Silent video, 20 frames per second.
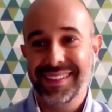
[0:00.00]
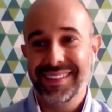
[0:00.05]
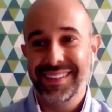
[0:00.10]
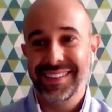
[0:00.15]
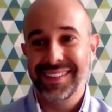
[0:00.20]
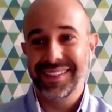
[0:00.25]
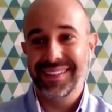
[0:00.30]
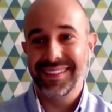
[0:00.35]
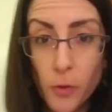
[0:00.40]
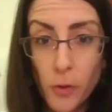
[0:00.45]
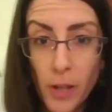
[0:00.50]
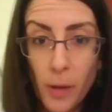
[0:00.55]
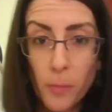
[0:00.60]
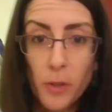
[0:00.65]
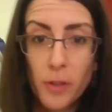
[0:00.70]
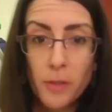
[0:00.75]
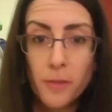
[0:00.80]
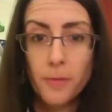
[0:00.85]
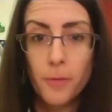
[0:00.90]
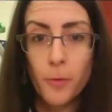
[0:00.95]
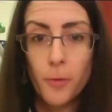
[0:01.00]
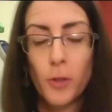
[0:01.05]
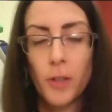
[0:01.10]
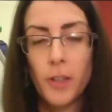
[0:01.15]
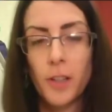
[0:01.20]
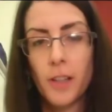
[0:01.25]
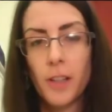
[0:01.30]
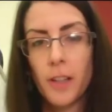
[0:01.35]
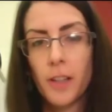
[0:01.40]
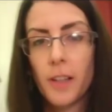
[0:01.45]
Thank you, Cameron,
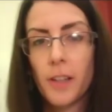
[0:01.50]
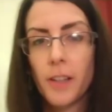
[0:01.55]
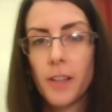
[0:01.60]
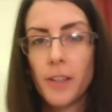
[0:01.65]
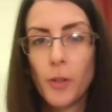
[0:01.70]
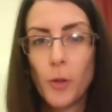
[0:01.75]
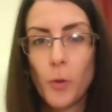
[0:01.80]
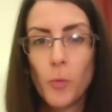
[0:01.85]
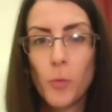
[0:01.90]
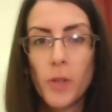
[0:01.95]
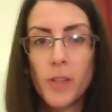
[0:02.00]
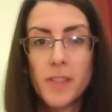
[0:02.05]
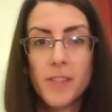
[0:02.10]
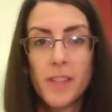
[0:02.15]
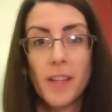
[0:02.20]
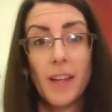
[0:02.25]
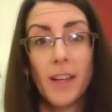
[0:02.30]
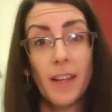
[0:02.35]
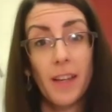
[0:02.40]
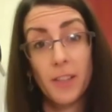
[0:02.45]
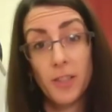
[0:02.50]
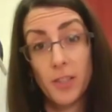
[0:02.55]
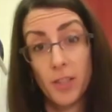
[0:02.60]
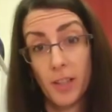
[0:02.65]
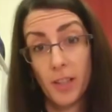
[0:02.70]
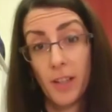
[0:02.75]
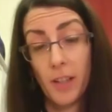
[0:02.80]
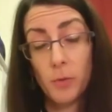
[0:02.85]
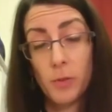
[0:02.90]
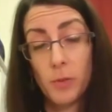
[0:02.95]
for your words. And
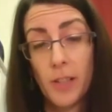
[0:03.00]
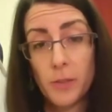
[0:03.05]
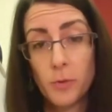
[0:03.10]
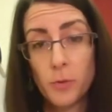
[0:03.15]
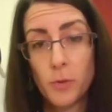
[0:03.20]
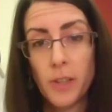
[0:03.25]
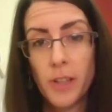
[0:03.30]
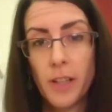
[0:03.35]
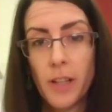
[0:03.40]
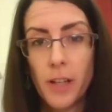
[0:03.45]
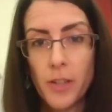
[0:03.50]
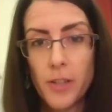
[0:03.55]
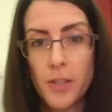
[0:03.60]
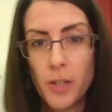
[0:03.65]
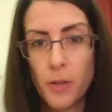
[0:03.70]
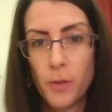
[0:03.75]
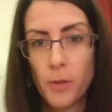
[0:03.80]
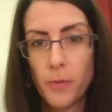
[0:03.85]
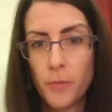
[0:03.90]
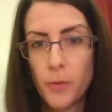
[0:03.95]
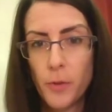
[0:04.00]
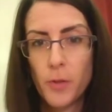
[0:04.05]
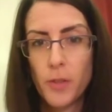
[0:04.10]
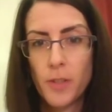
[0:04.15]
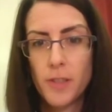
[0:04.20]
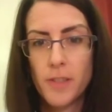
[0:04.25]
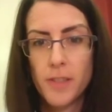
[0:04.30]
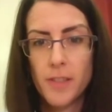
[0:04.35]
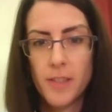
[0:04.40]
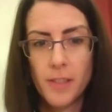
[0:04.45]
I would like to encourage our
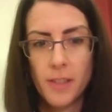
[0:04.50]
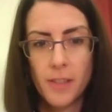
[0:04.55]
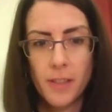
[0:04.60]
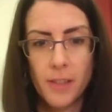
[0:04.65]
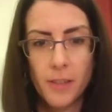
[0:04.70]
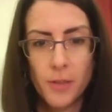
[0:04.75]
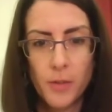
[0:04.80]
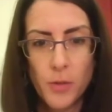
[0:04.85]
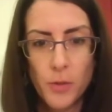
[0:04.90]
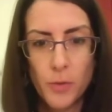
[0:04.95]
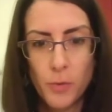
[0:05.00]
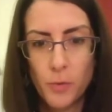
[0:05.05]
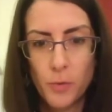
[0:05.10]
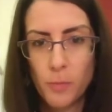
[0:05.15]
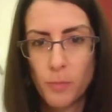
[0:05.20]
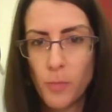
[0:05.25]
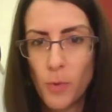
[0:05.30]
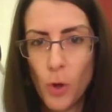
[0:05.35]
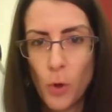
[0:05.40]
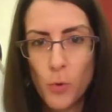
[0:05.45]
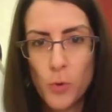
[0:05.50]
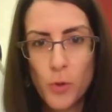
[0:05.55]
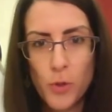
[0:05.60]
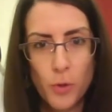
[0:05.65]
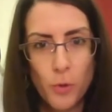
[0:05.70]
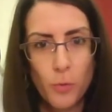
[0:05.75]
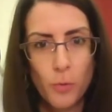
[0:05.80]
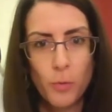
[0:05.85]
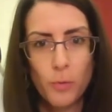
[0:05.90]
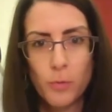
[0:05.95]
viewers to
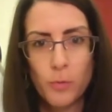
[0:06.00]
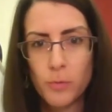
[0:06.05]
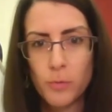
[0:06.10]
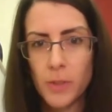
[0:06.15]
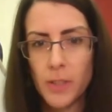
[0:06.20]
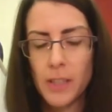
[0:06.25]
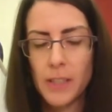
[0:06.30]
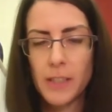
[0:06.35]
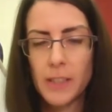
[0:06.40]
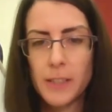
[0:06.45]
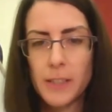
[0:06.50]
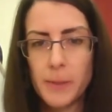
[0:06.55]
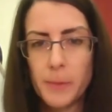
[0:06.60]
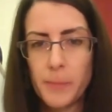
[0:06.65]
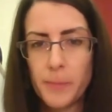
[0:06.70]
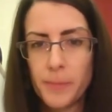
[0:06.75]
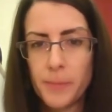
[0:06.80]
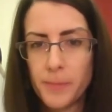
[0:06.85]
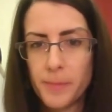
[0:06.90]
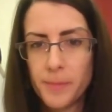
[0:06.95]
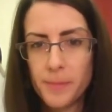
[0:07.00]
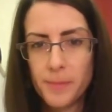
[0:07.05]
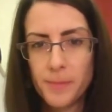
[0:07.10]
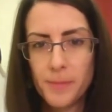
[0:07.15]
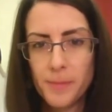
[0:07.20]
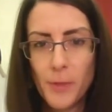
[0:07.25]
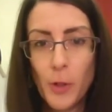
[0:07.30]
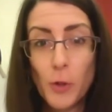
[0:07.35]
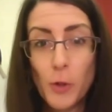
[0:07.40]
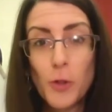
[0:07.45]
also
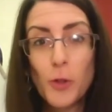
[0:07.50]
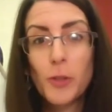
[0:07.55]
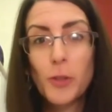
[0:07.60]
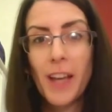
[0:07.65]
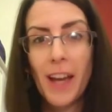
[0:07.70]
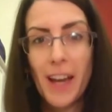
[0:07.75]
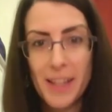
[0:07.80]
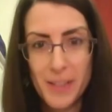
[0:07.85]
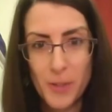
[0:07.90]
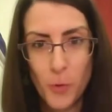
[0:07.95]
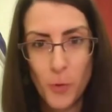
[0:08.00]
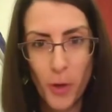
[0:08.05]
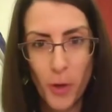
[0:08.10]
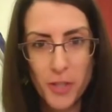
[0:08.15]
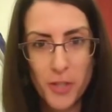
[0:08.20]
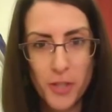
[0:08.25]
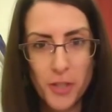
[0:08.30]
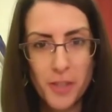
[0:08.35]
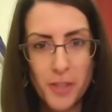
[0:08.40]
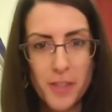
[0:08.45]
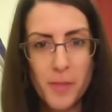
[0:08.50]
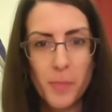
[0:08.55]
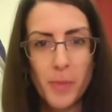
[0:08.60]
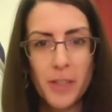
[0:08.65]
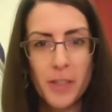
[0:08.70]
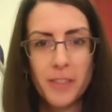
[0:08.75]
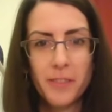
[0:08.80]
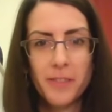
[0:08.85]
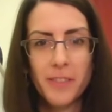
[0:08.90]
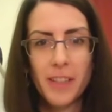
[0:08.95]
not only ask questions,
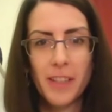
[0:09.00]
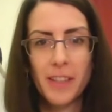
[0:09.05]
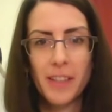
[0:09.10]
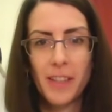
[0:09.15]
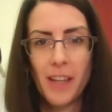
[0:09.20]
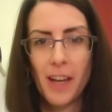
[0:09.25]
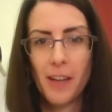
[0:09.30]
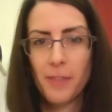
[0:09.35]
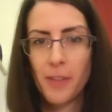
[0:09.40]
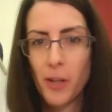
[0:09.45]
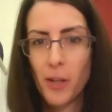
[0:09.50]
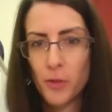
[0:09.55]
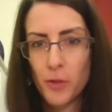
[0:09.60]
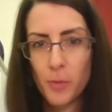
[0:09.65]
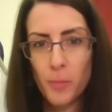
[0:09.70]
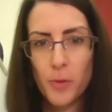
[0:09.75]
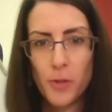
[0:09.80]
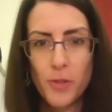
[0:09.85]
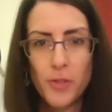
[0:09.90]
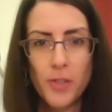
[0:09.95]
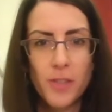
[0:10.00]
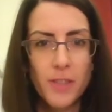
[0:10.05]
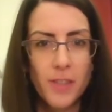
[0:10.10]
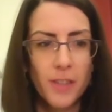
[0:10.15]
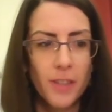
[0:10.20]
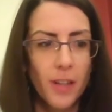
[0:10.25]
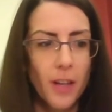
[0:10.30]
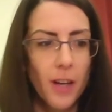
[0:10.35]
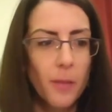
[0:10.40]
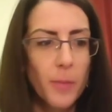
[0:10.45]
but if they have contributions
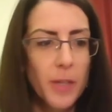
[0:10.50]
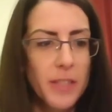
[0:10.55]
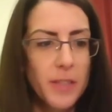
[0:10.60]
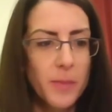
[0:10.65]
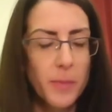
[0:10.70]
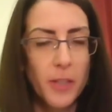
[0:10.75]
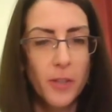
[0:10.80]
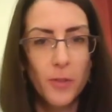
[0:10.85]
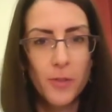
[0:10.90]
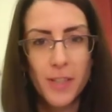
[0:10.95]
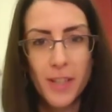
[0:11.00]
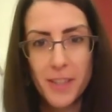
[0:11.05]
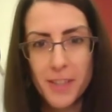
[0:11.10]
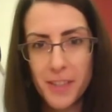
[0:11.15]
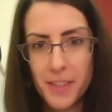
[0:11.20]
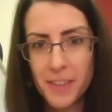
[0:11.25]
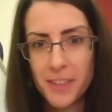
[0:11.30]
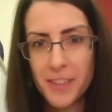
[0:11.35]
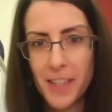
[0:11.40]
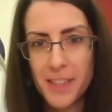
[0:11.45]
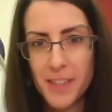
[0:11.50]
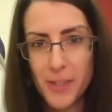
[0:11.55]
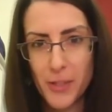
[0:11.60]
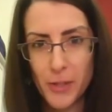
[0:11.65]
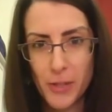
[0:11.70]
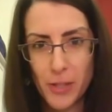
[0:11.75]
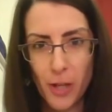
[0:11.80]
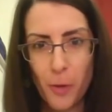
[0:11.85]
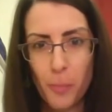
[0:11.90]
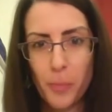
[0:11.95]
and comments, because I think that's a
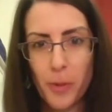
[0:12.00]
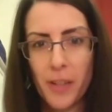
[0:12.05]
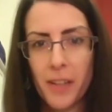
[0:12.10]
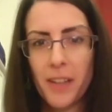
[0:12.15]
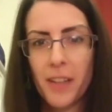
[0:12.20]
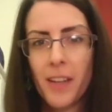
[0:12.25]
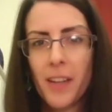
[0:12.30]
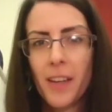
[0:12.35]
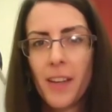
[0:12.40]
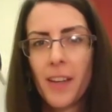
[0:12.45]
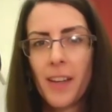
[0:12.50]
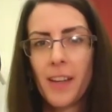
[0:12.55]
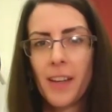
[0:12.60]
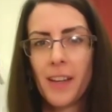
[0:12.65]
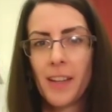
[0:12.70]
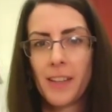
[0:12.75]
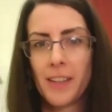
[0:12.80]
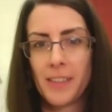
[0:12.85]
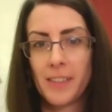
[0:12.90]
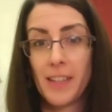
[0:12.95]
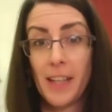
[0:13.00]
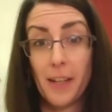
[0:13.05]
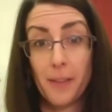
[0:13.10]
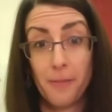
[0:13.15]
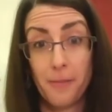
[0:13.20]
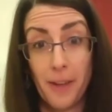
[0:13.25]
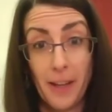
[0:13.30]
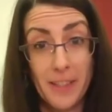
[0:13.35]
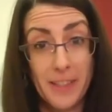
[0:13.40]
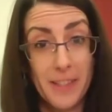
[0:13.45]
topic that
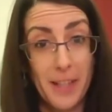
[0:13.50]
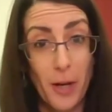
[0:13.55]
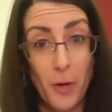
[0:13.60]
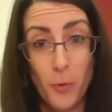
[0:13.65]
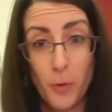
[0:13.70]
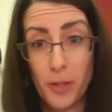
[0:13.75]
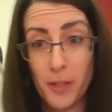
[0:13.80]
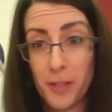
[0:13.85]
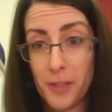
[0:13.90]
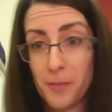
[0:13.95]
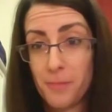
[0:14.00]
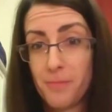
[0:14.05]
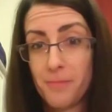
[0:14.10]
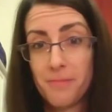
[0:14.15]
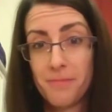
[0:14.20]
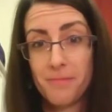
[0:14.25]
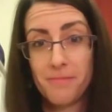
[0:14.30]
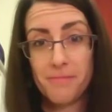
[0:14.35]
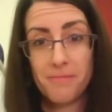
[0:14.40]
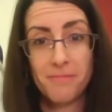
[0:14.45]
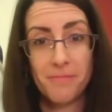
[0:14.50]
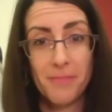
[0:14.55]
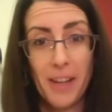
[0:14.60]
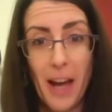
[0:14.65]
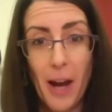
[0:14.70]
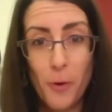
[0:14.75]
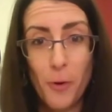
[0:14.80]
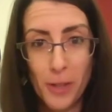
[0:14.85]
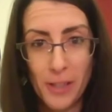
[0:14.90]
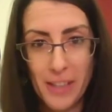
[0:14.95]
affects our
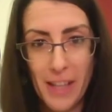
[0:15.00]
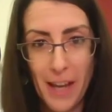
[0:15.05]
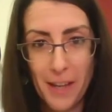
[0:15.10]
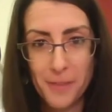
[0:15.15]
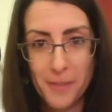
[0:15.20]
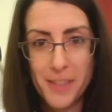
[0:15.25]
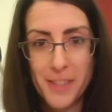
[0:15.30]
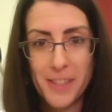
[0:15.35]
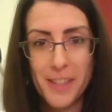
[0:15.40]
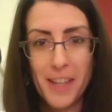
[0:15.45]
lives.